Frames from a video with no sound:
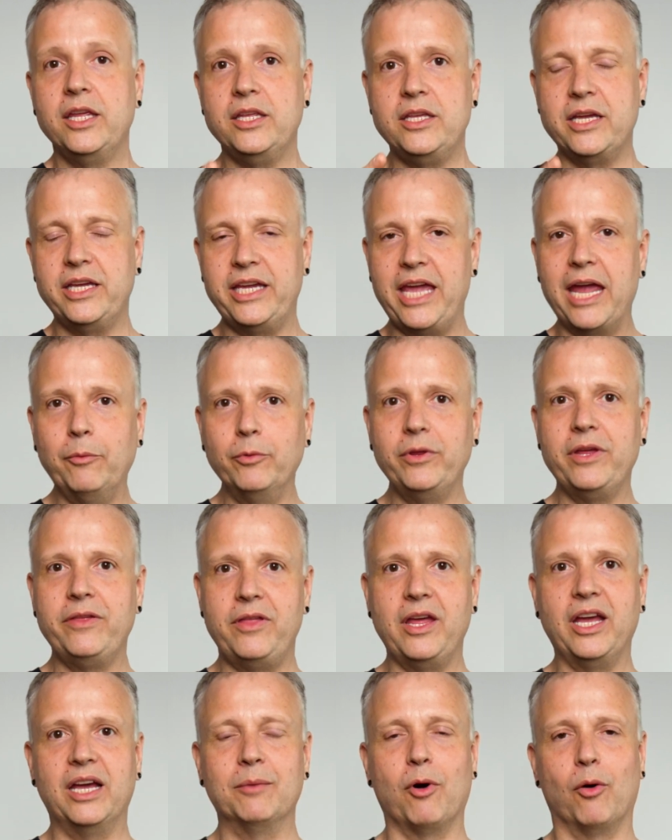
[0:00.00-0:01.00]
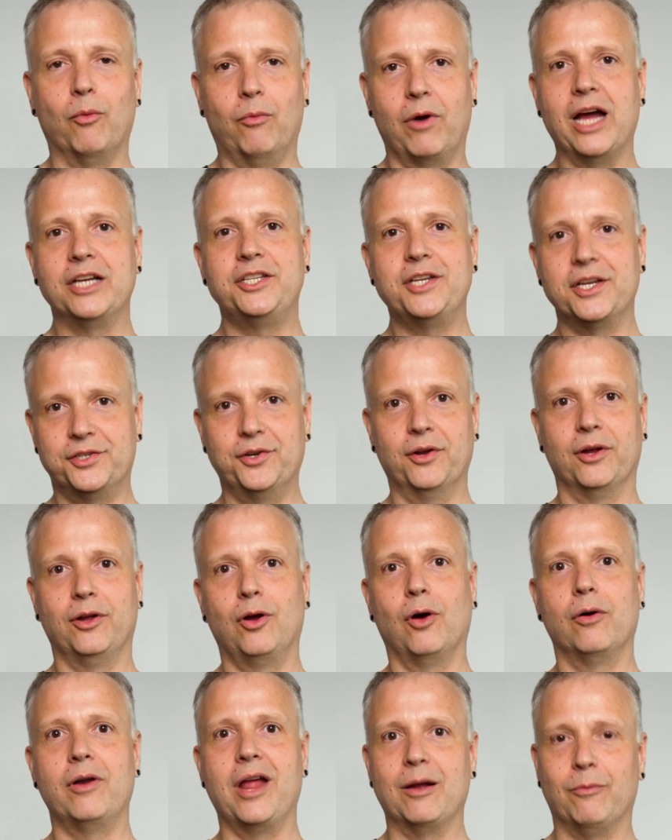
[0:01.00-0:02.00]
You can't really think about Rochester and
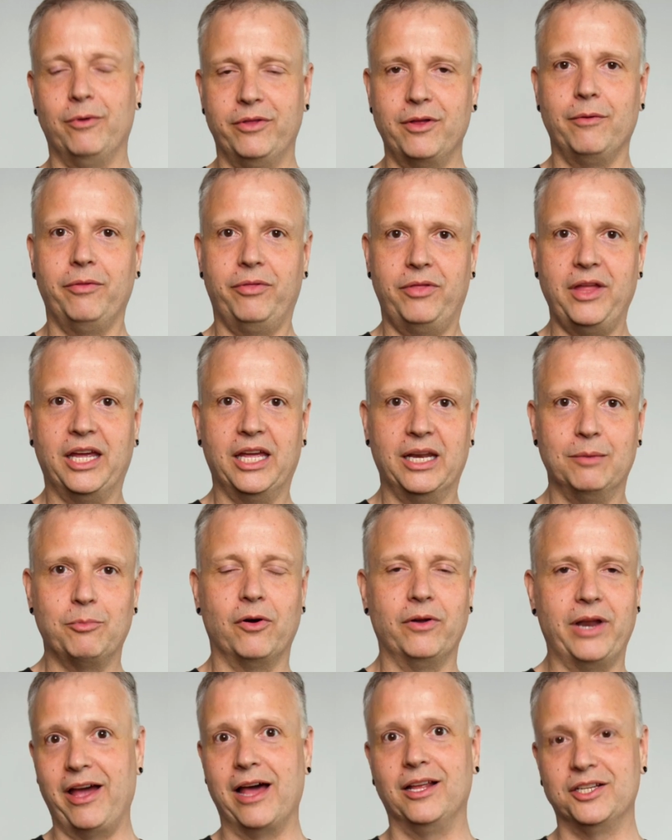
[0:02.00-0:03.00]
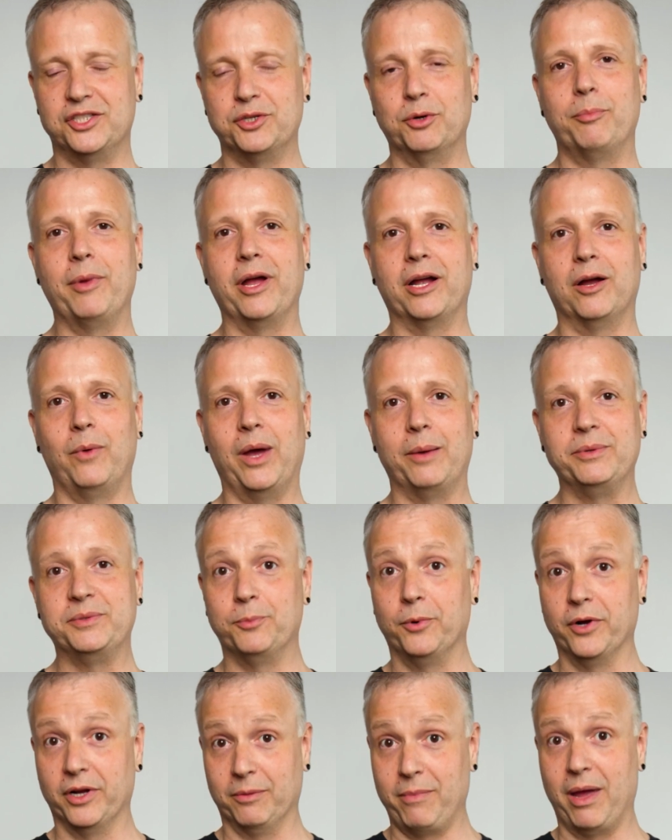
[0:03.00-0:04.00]
Kodak without thinking about Alex and Rebecca Webb's
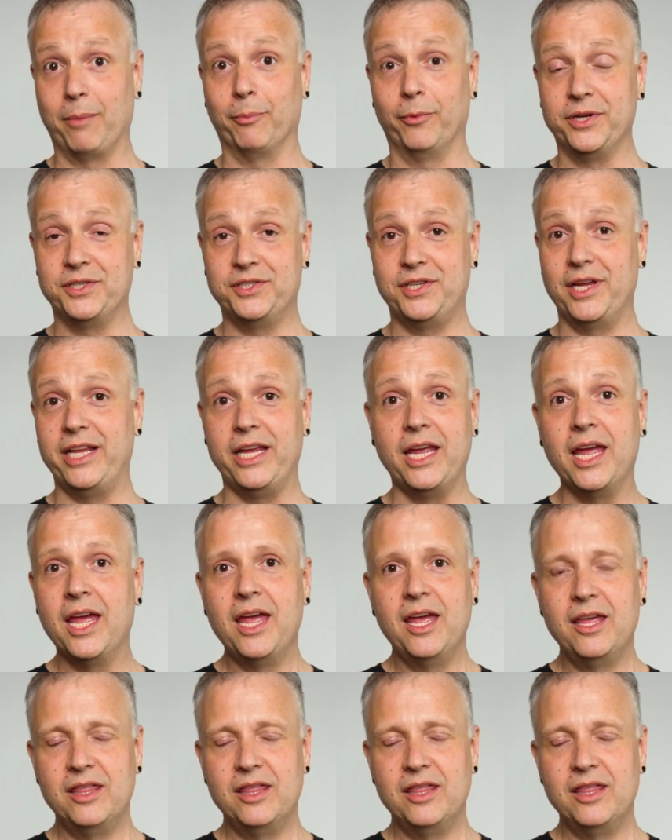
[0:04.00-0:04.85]
book, Memory City.